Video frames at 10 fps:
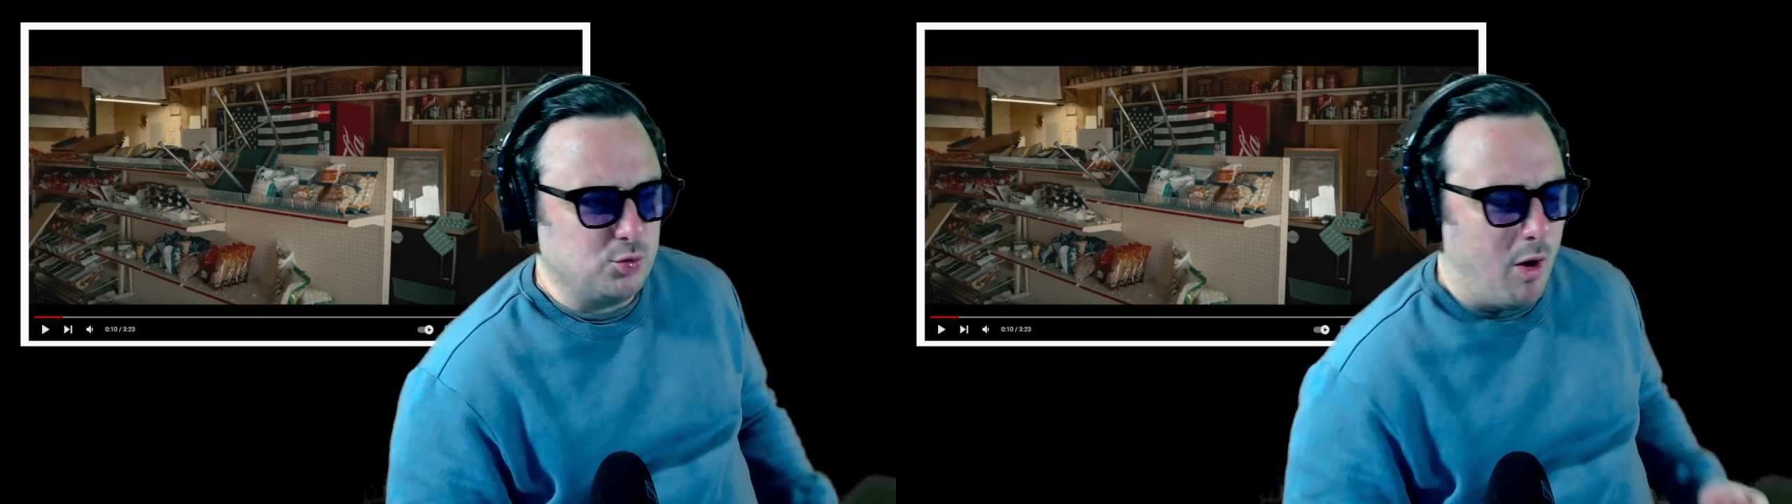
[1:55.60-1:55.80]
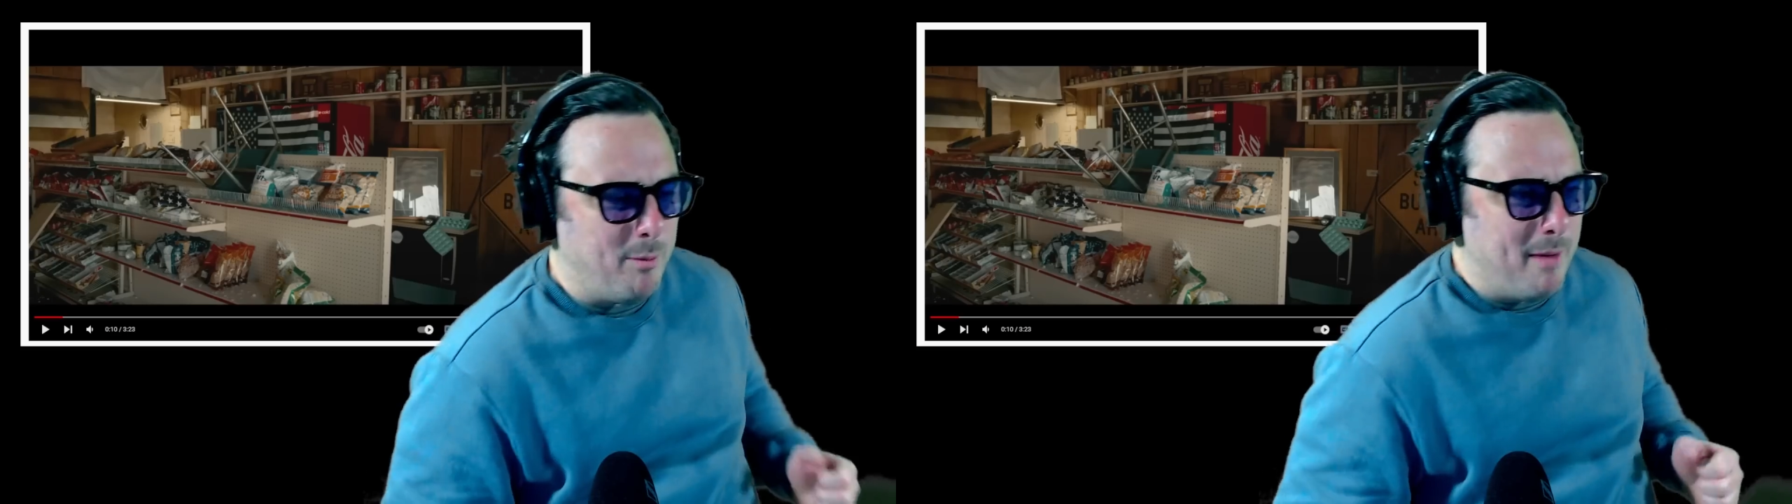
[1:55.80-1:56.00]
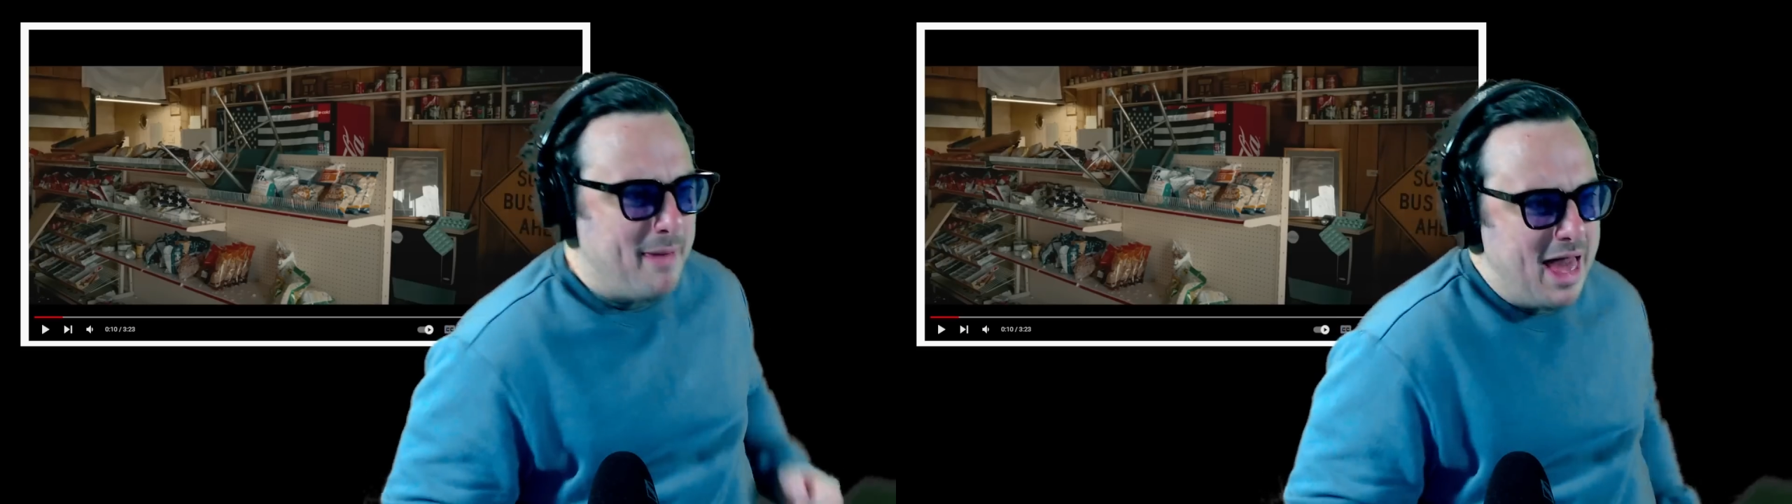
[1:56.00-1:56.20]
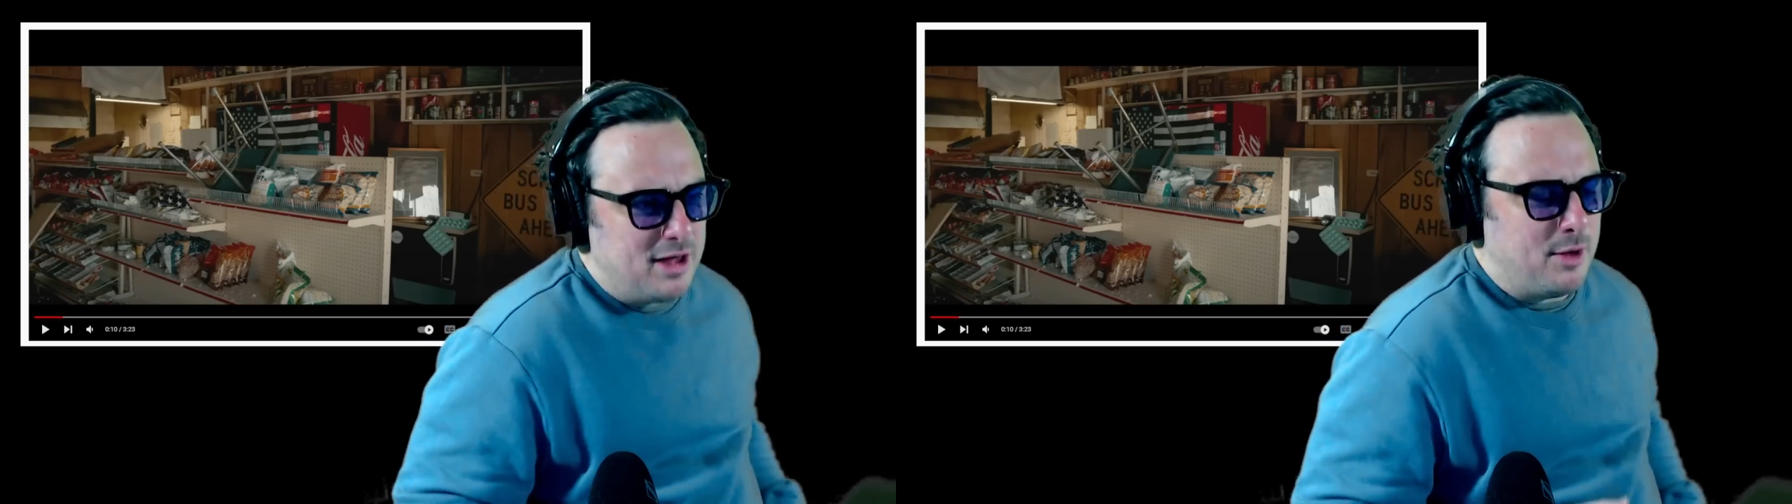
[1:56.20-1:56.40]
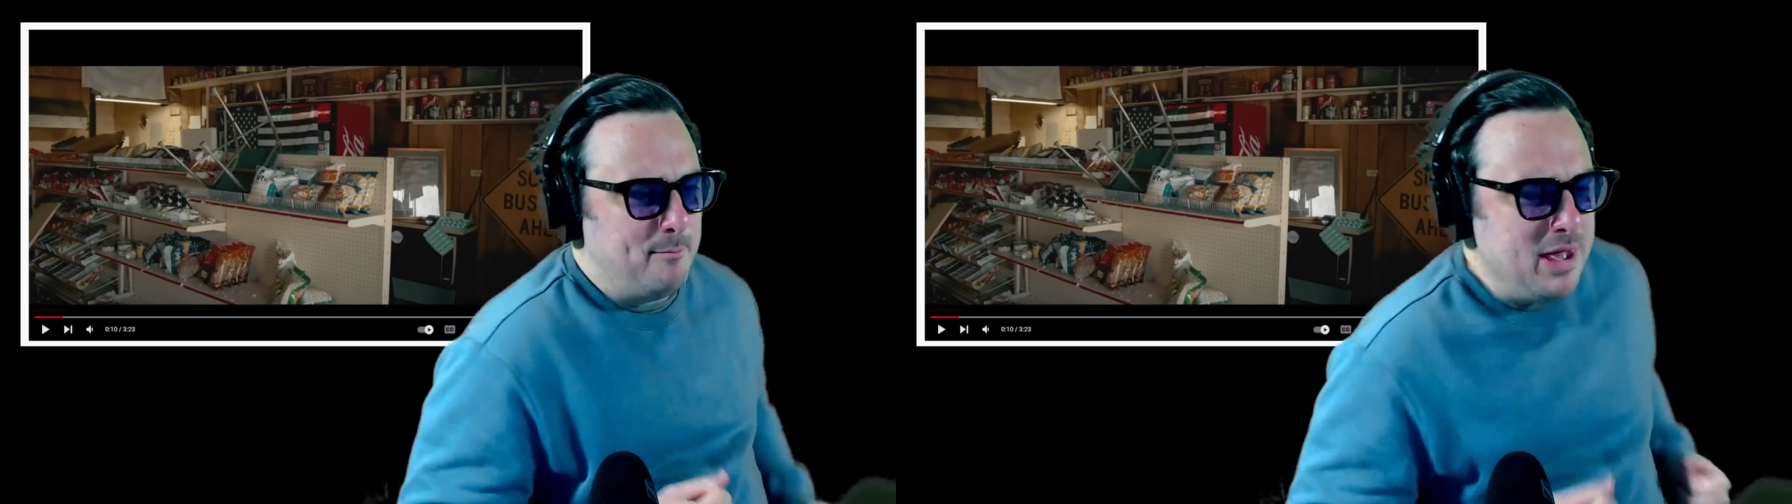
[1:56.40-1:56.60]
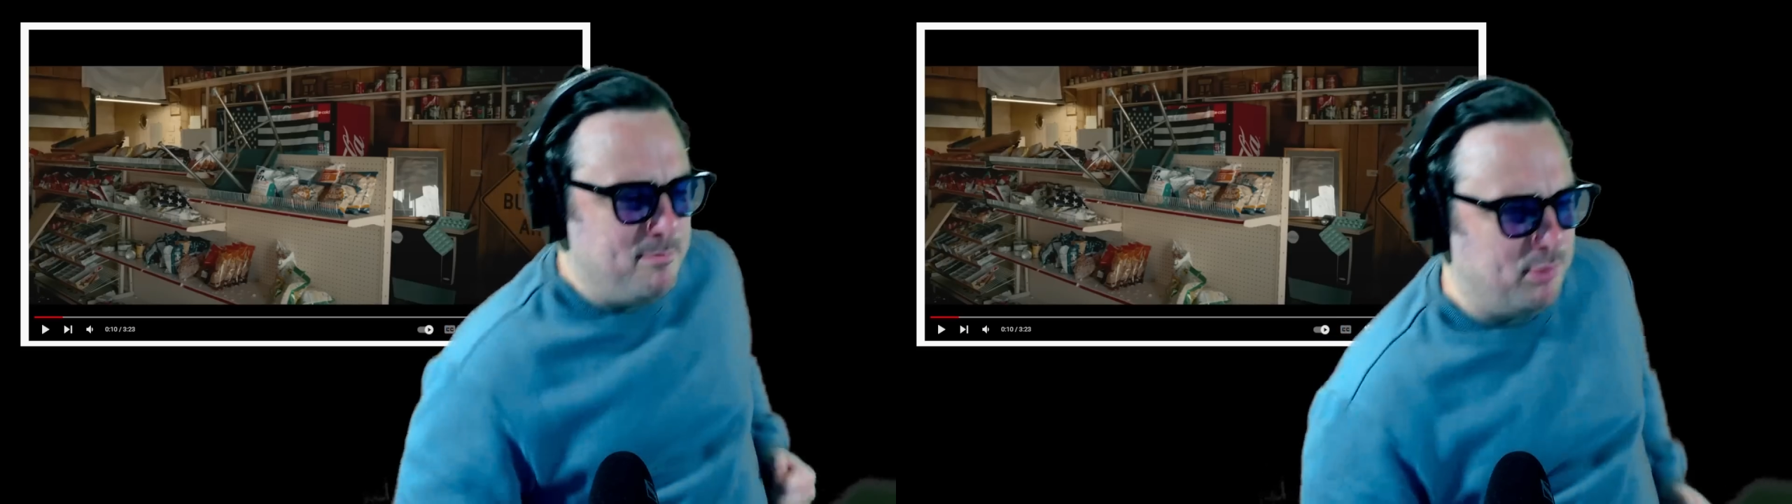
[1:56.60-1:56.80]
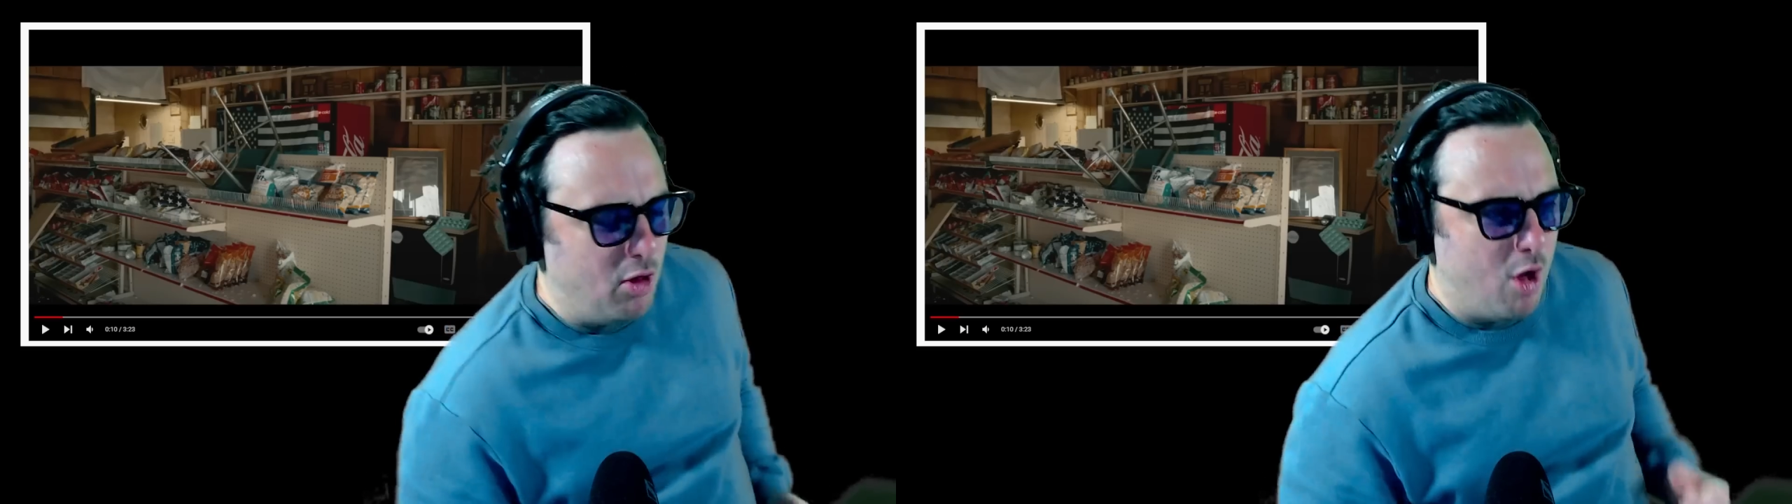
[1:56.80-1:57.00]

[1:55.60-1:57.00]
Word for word: to all my MAGA people